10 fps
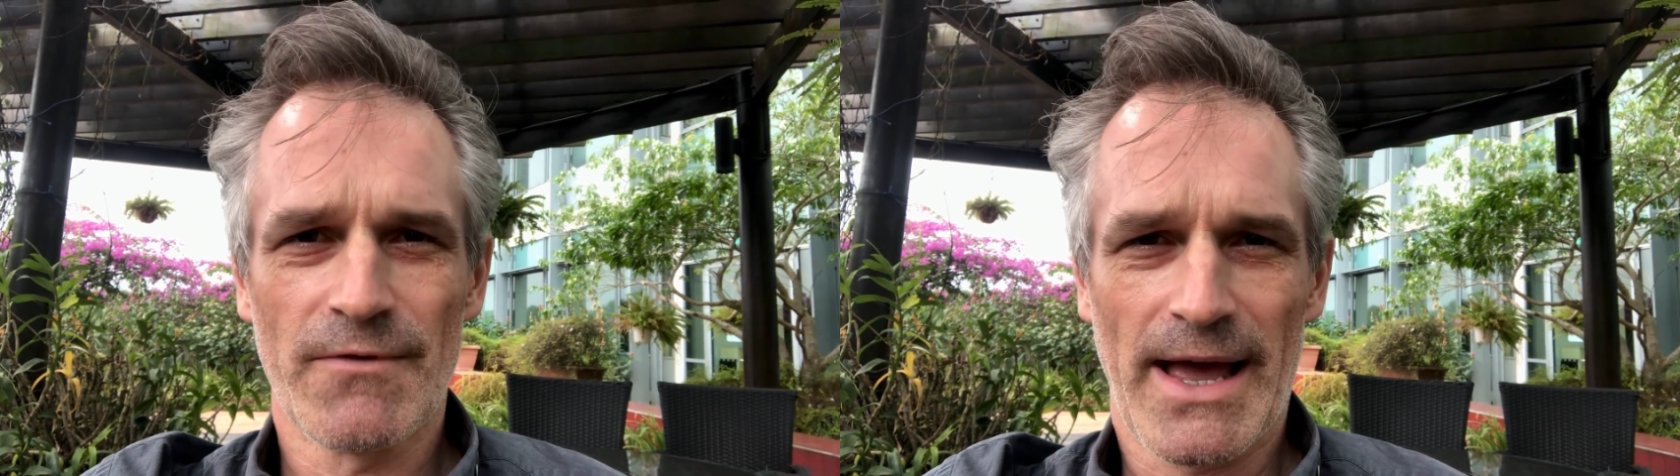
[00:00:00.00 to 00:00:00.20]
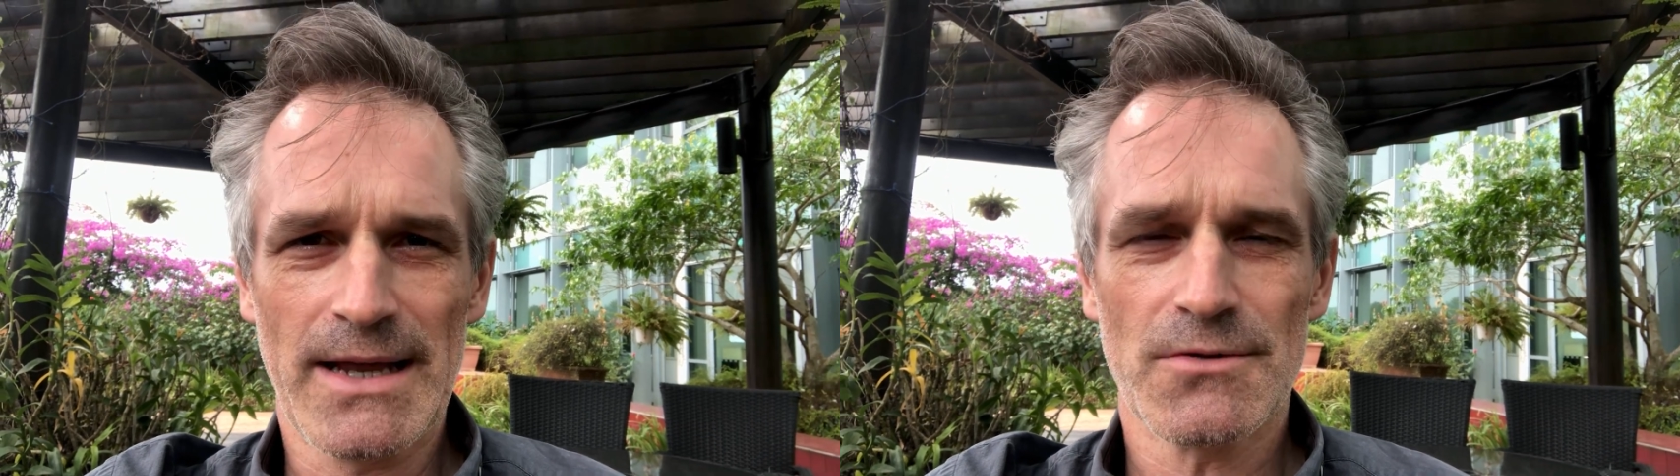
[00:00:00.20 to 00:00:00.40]

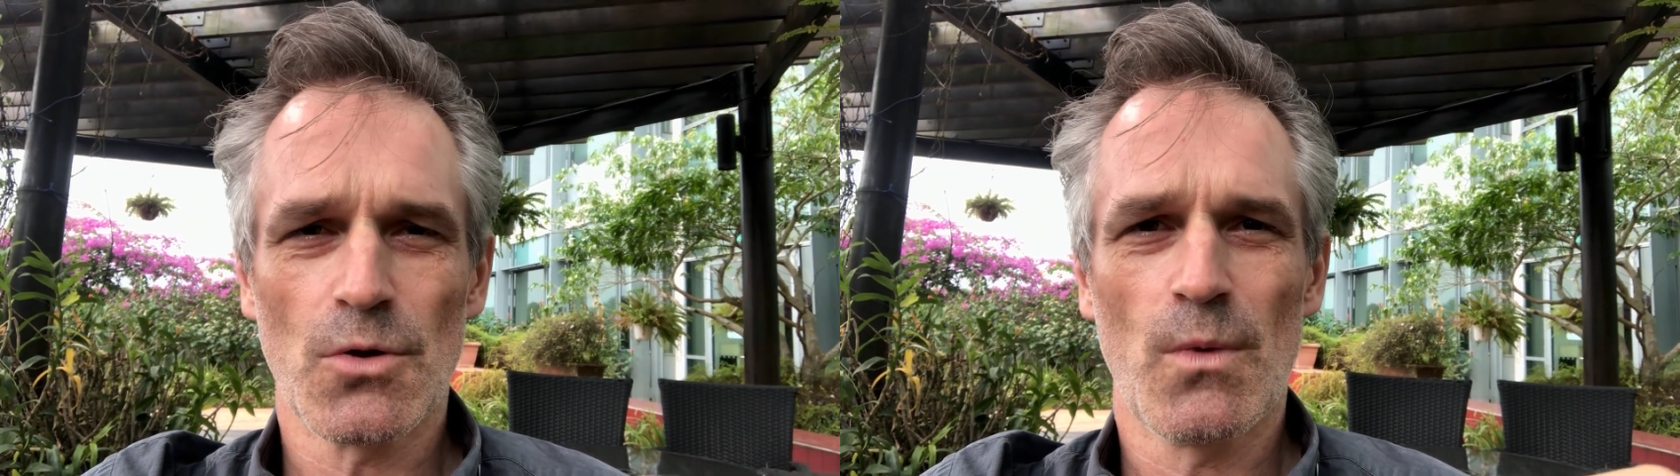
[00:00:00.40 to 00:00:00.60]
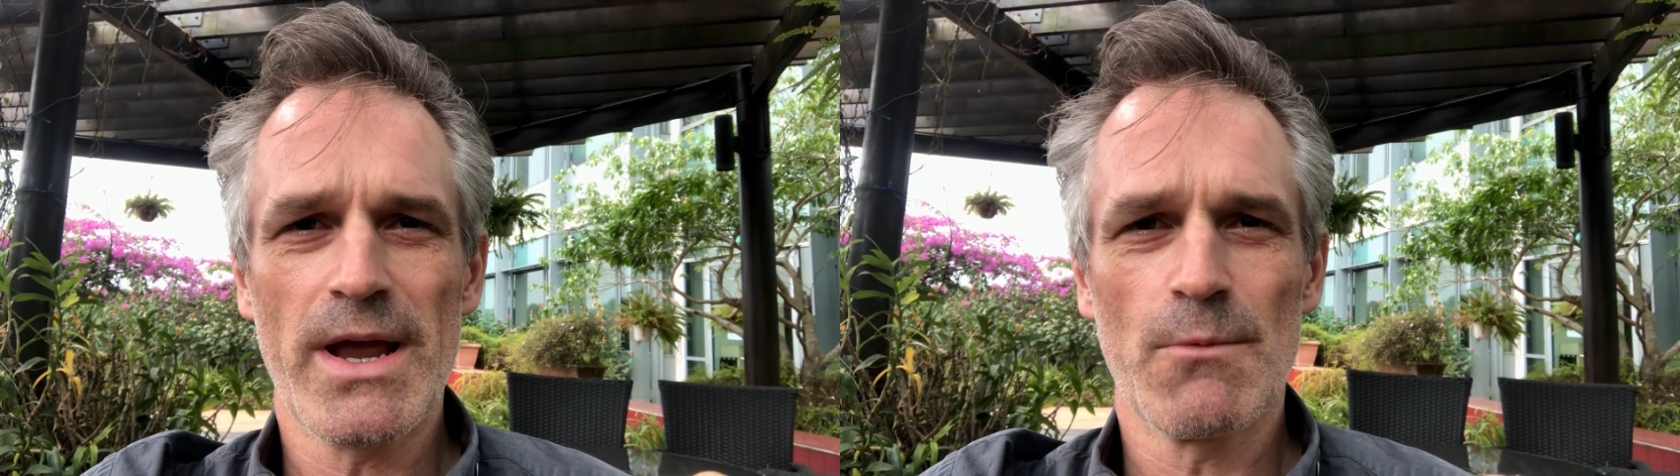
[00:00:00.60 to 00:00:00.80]
that, the
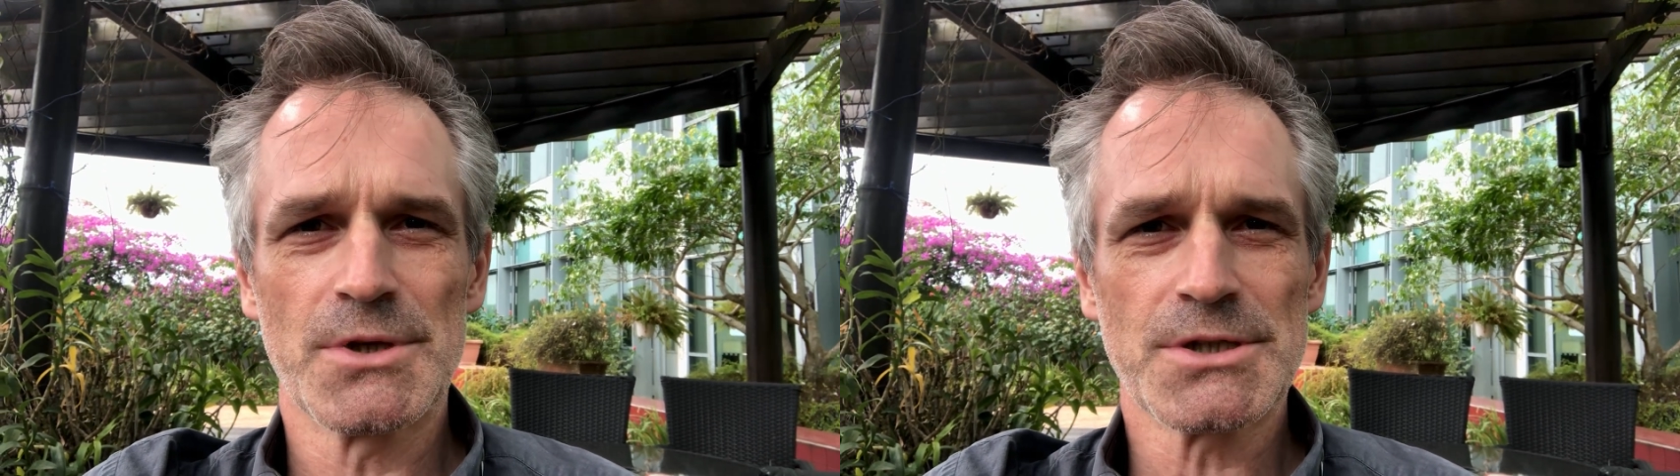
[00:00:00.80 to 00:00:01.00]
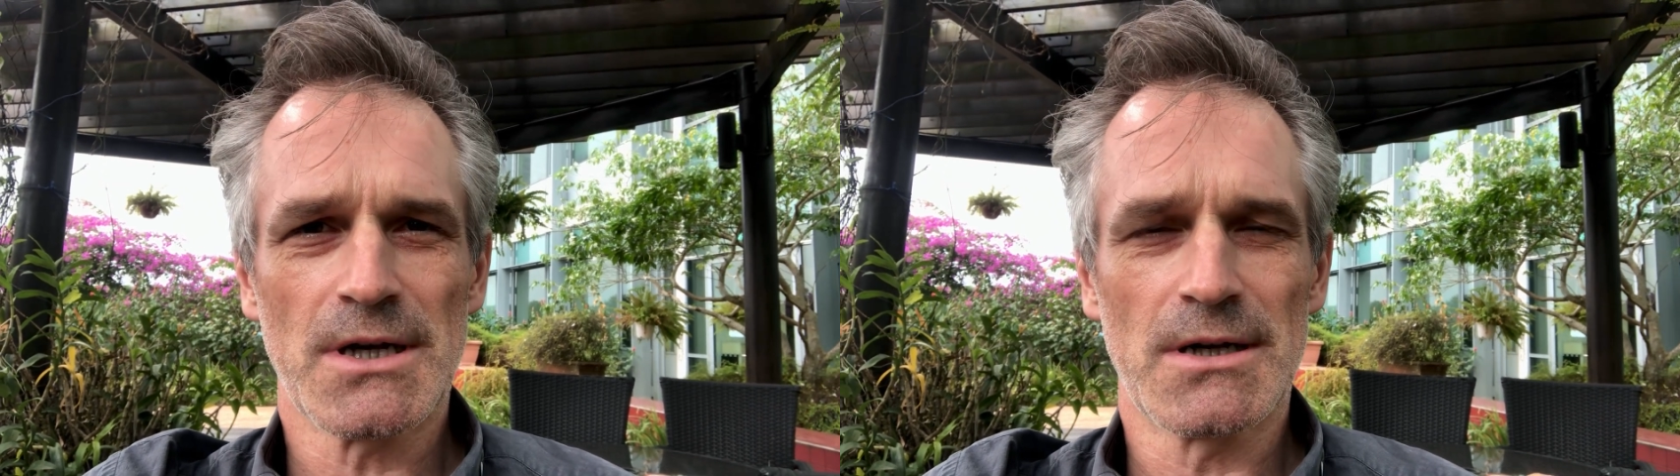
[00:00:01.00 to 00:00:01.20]
way in
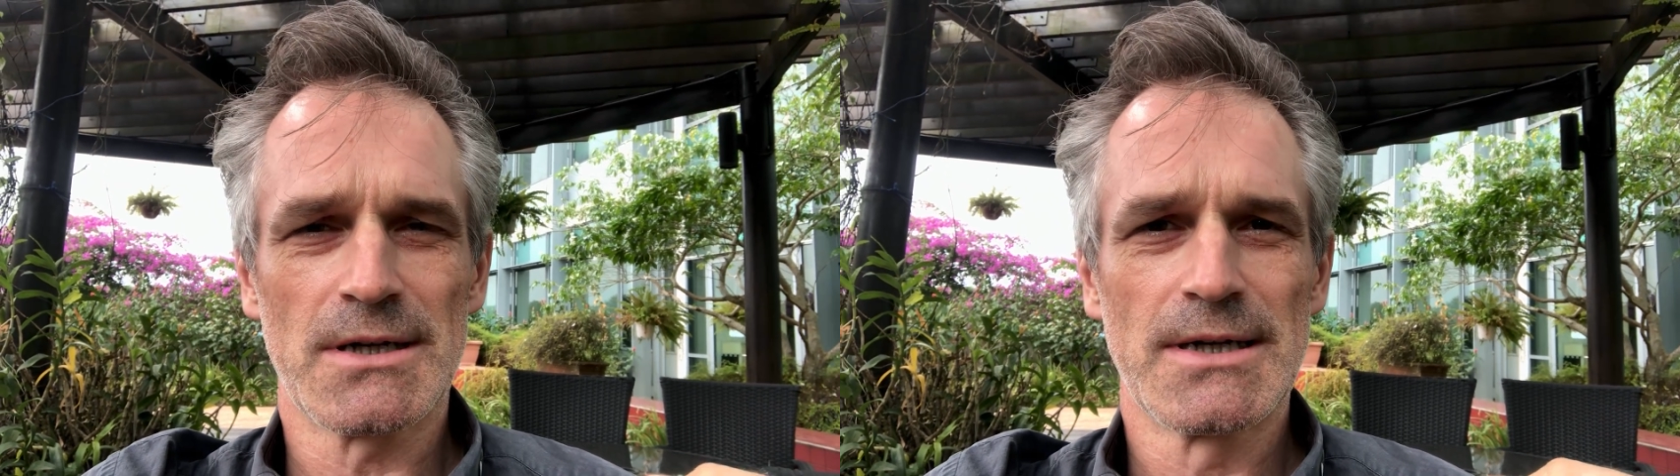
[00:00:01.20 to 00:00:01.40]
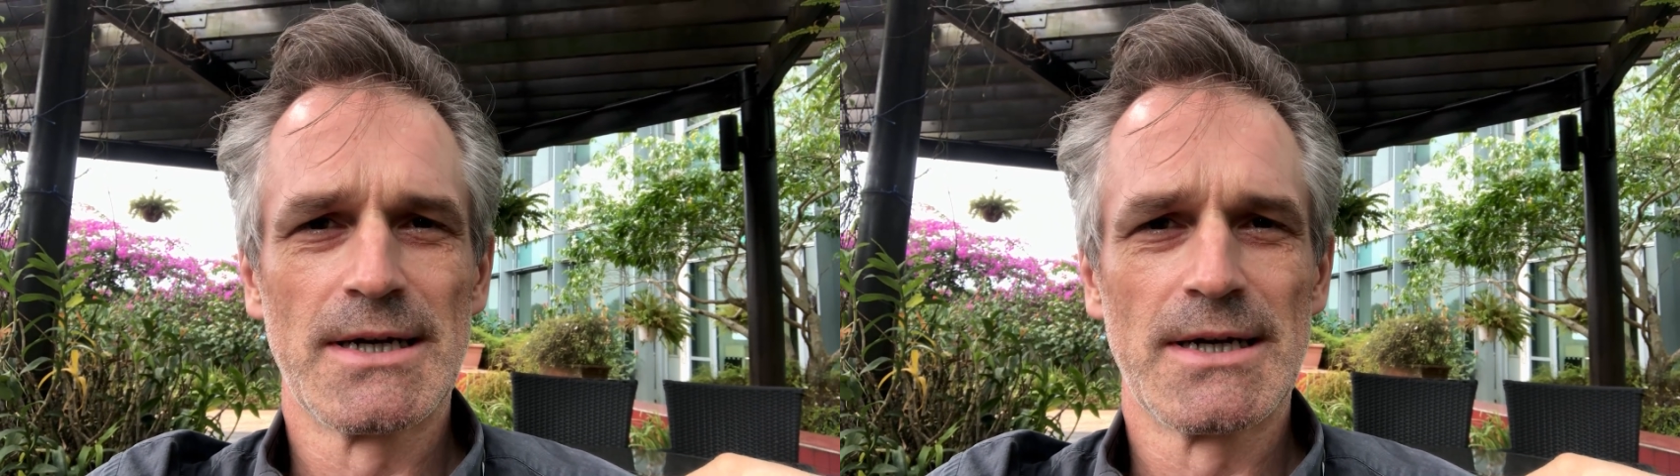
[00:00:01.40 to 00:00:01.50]
which our